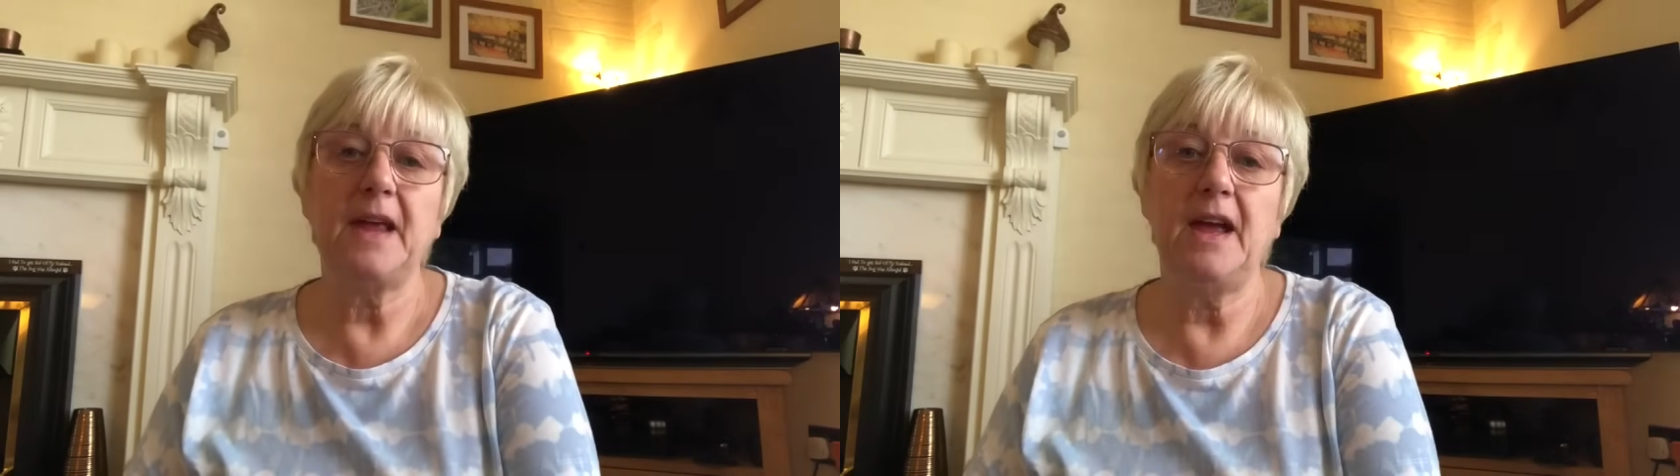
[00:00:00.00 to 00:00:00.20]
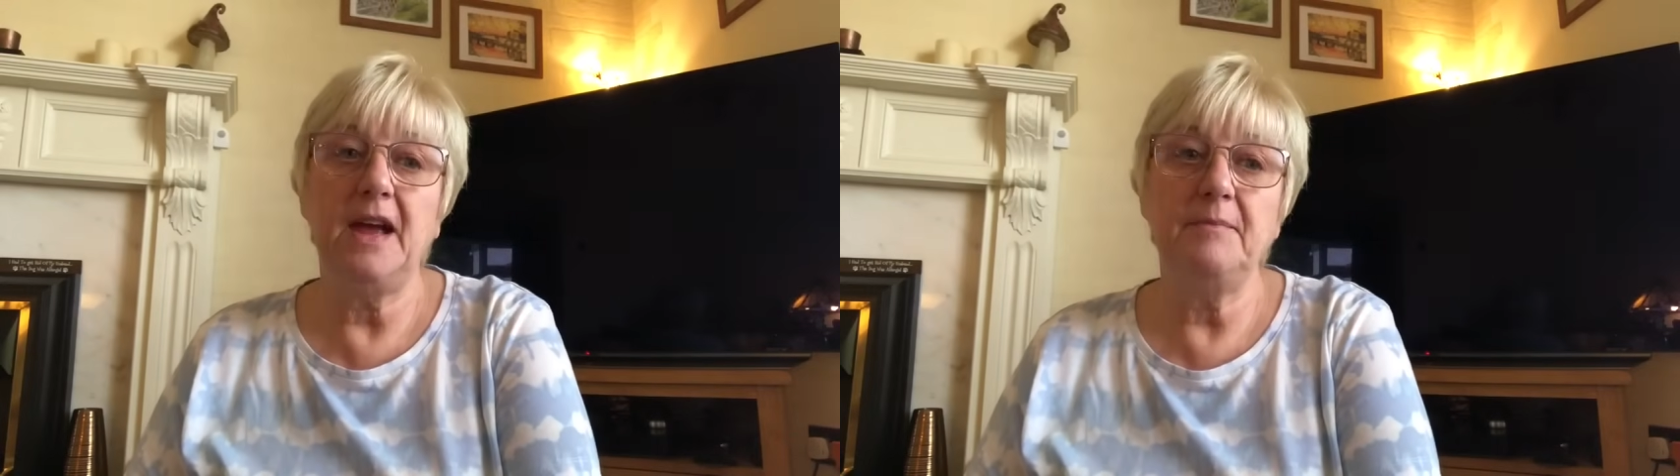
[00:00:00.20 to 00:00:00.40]

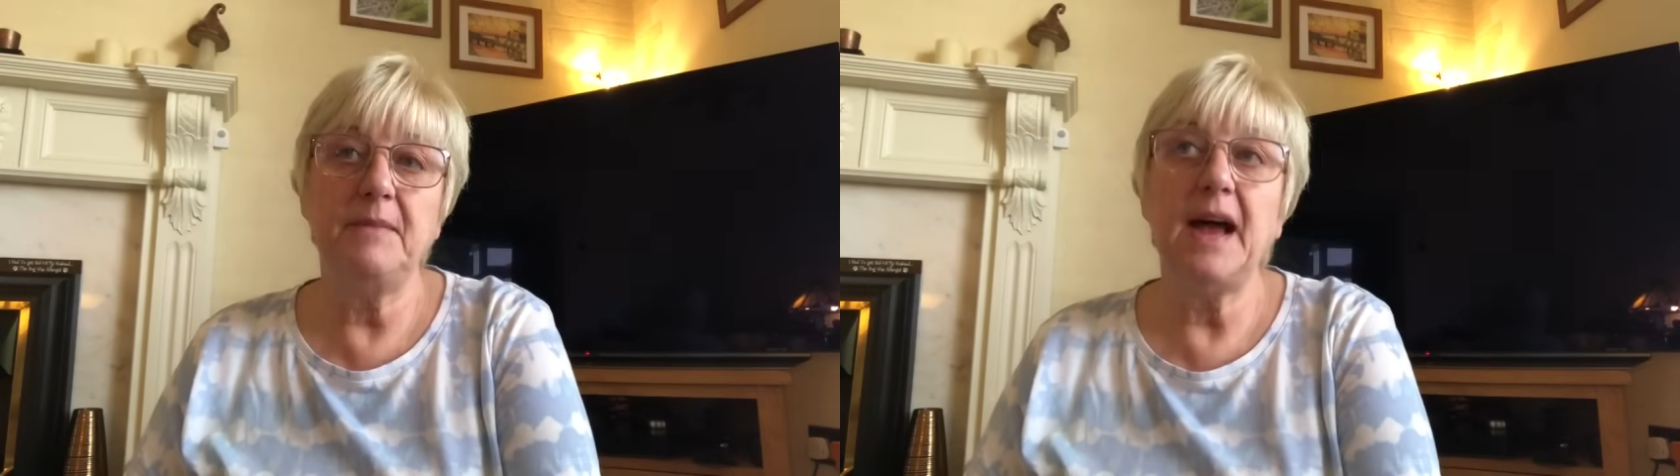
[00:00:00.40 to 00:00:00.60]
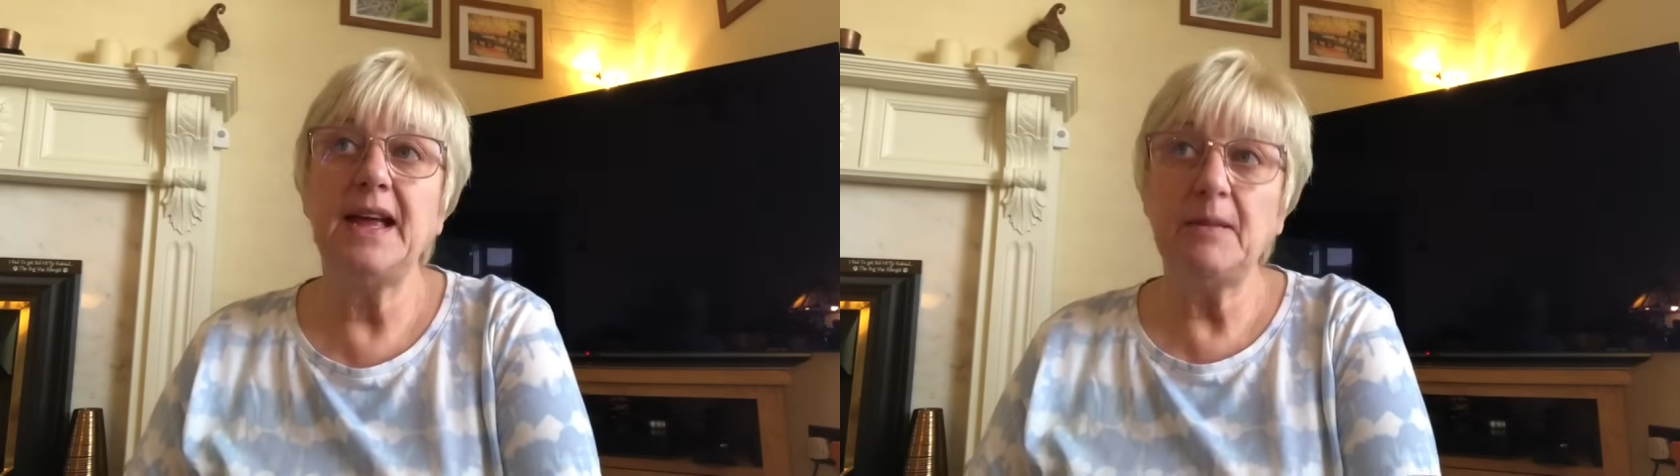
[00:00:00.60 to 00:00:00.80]

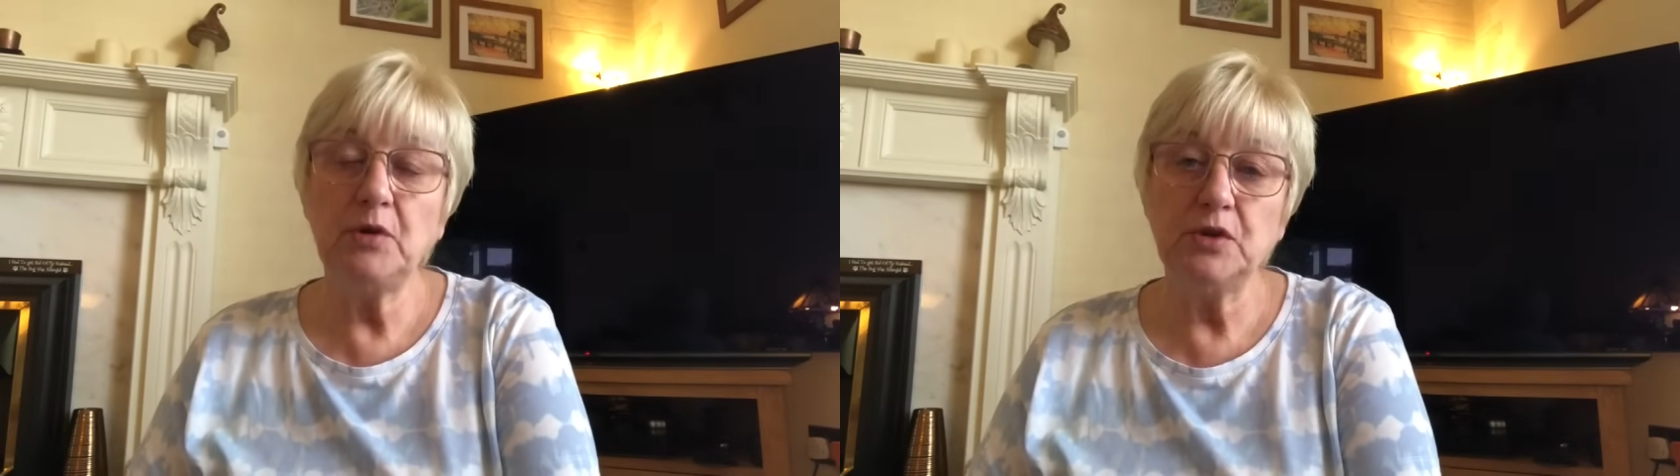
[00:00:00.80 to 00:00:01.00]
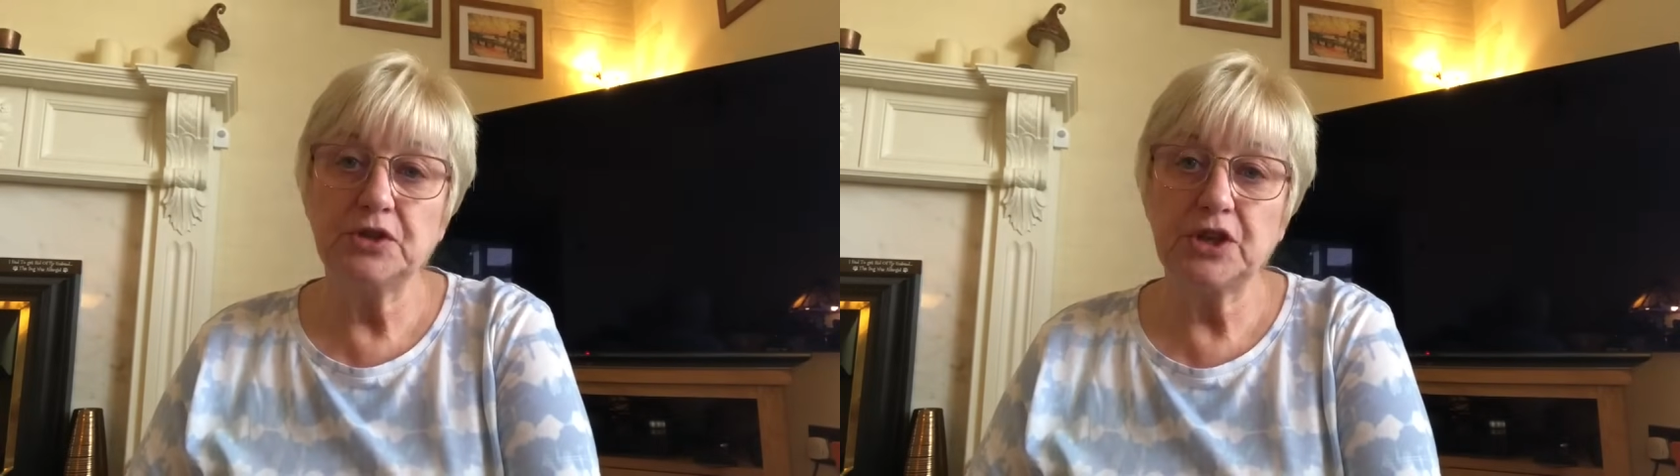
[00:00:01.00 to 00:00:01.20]
I am
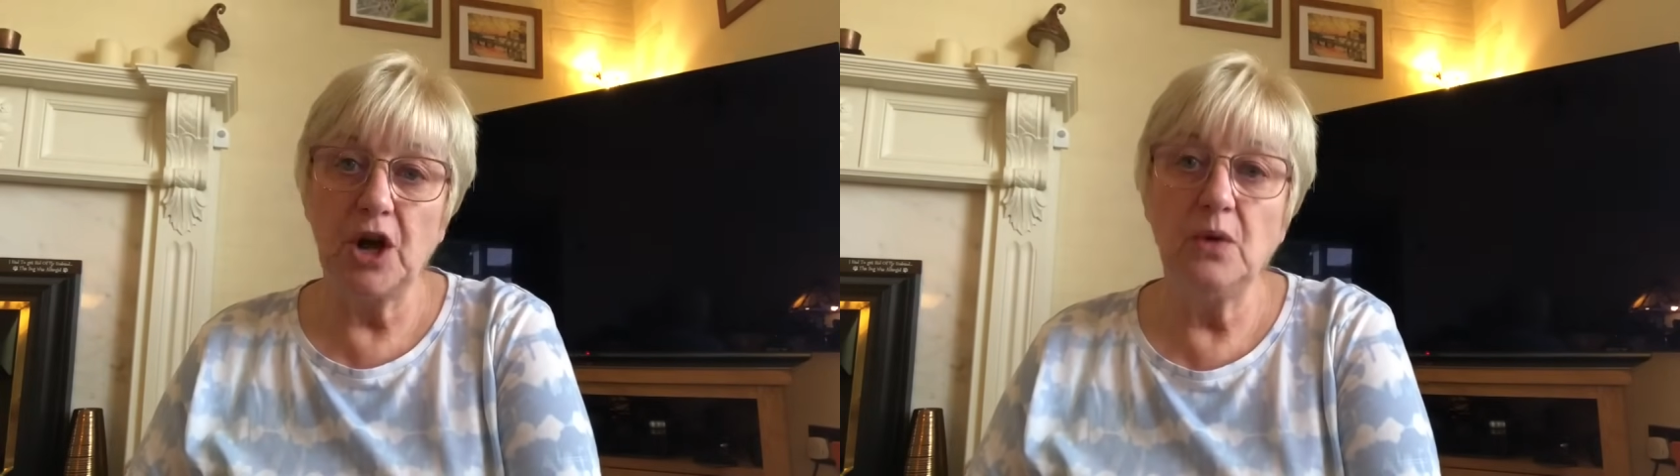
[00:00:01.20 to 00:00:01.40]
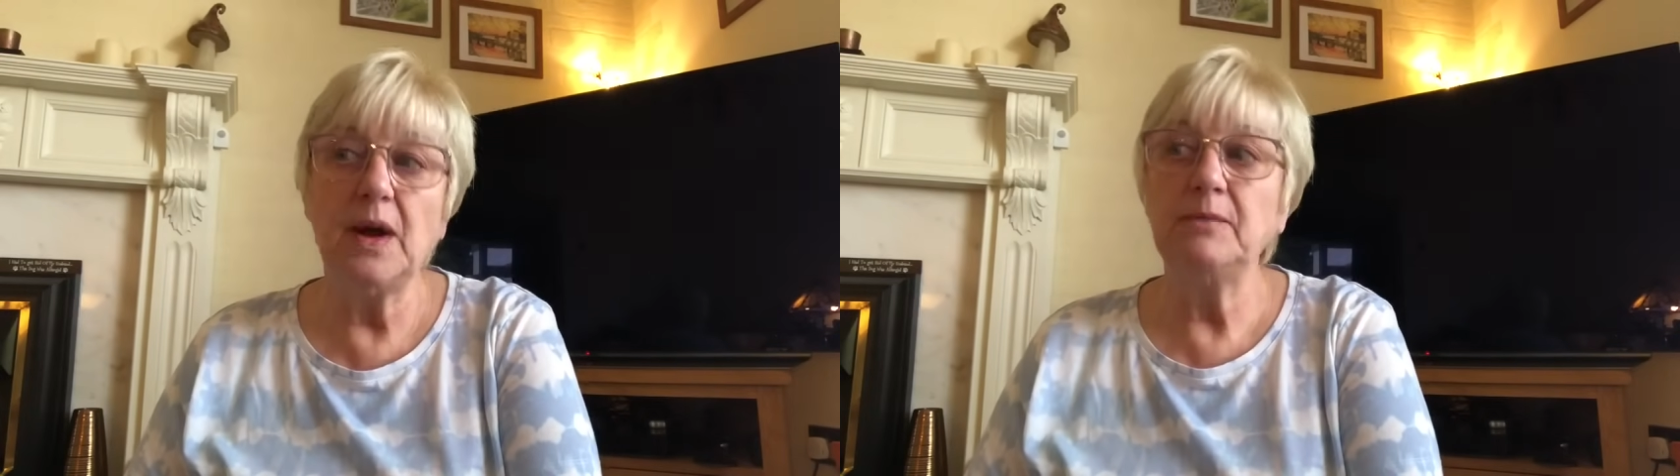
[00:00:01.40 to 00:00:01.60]
going to
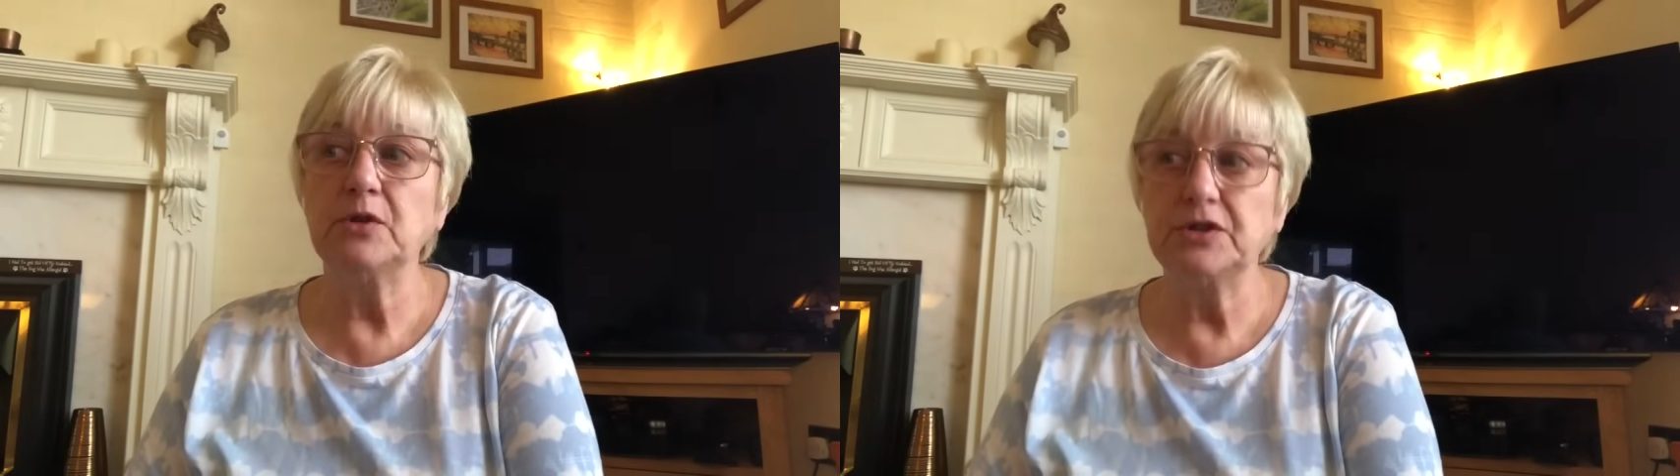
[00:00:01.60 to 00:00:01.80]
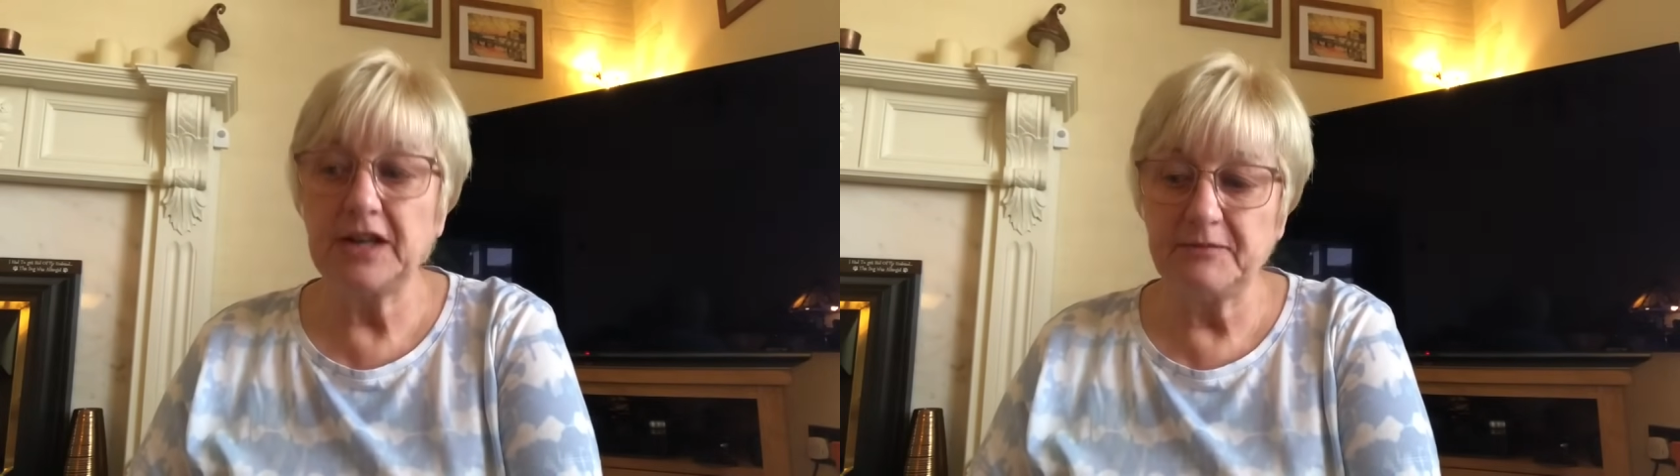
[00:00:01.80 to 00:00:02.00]
go. I'm
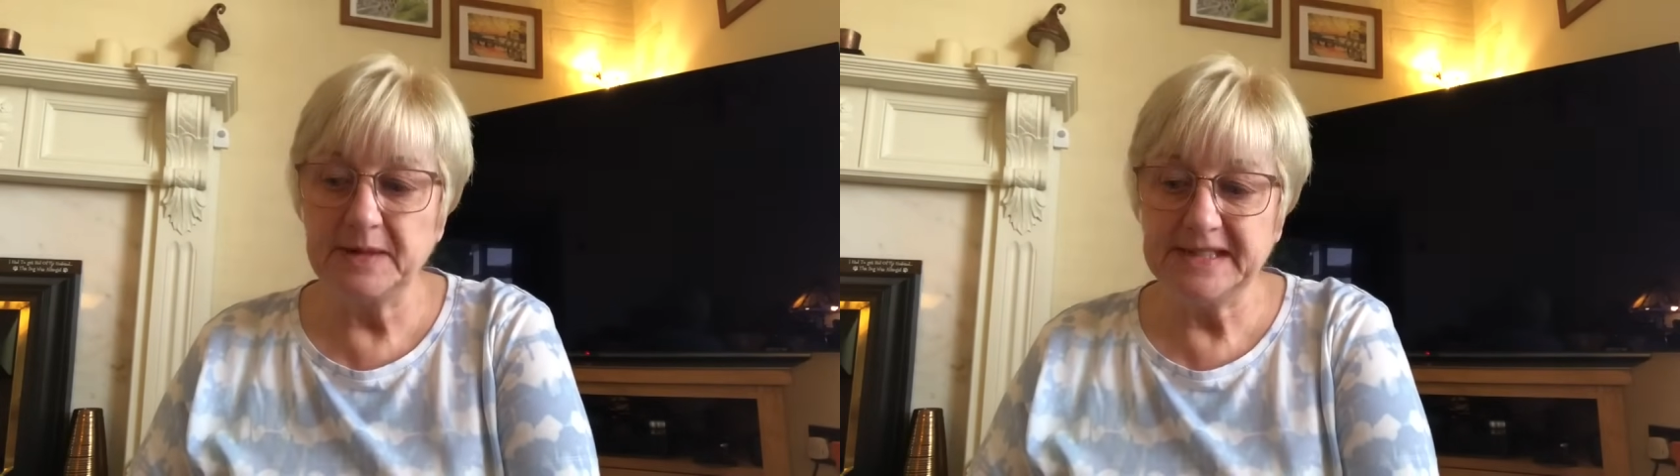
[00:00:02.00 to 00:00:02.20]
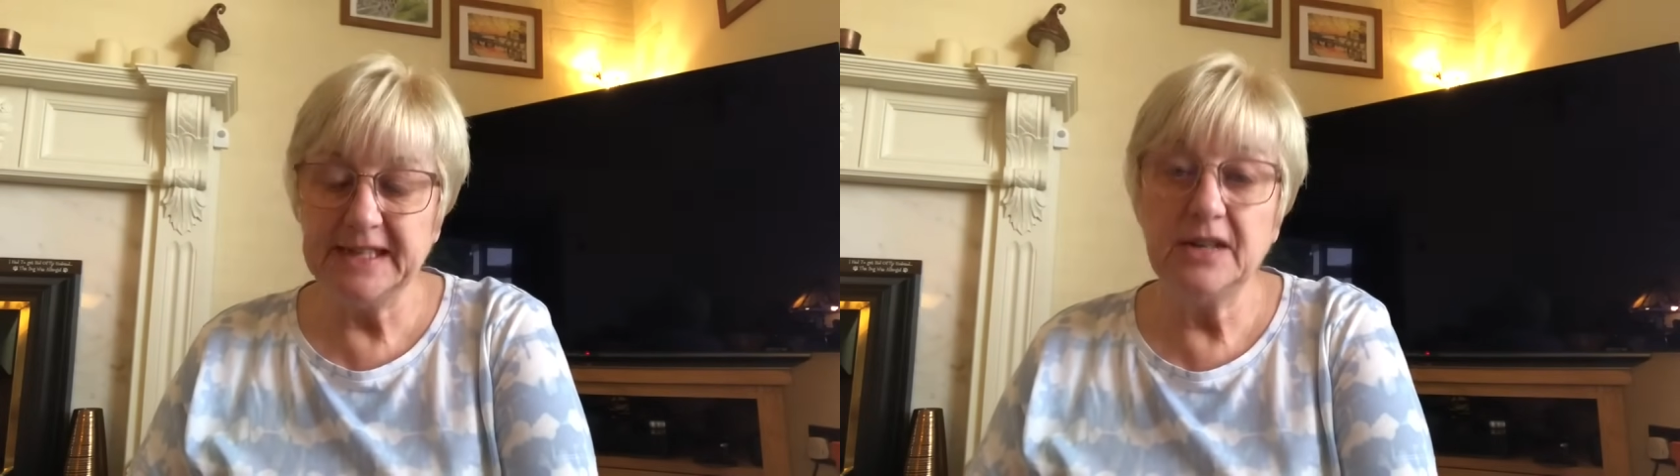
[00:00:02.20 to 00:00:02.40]
going to have
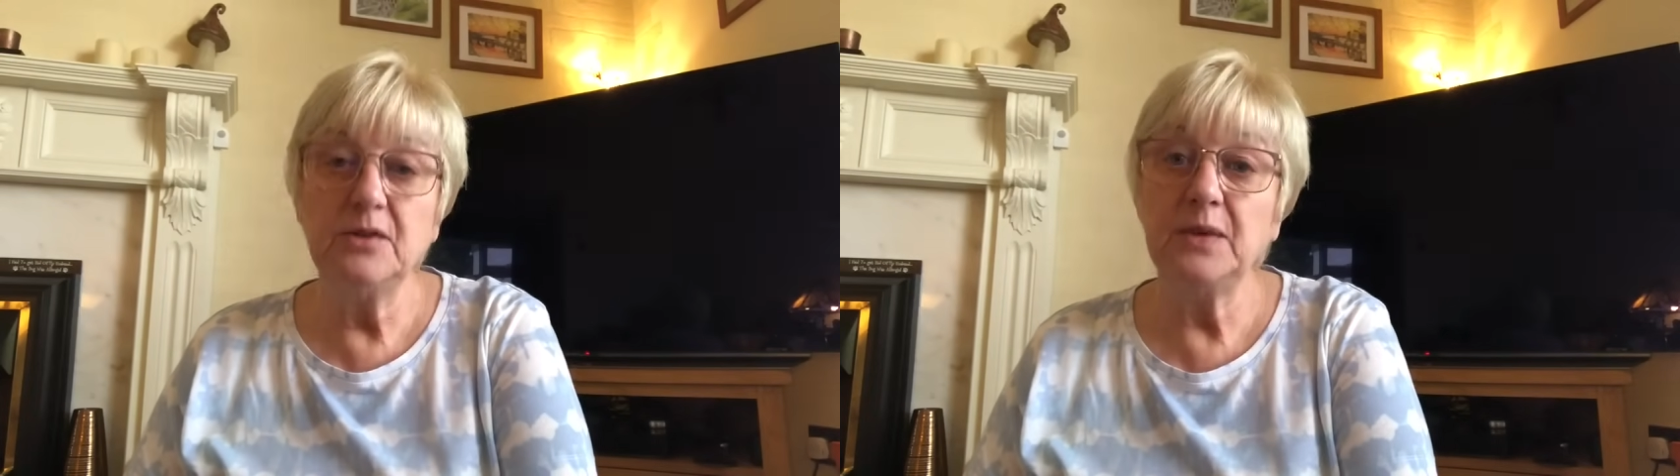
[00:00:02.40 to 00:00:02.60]
my dinner.